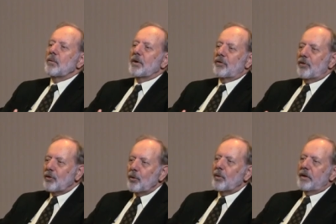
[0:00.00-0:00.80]
What's
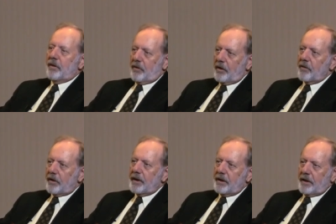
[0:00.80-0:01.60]
new in the
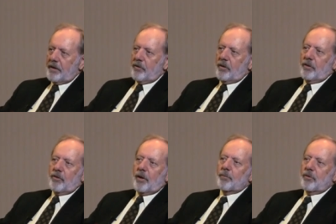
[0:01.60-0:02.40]
theory is the
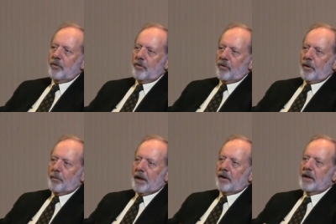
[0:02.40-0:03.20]
assumptions
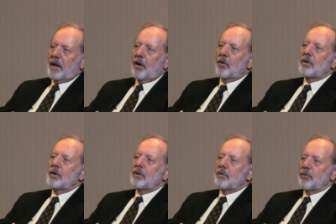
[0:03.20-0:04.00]
about how
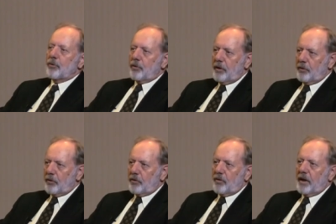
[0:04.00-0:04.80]

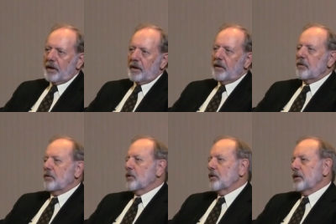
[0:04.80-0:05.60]
retrieval strength and
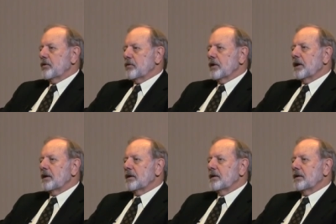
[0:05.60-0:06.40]
storage
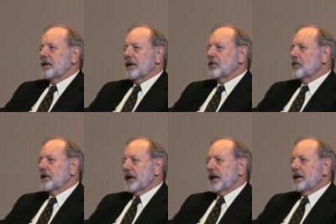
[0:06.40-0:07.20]
strength
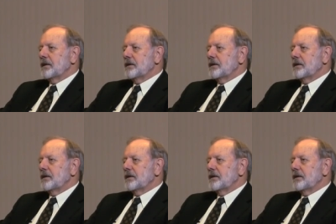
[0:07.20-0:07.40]
interrelate,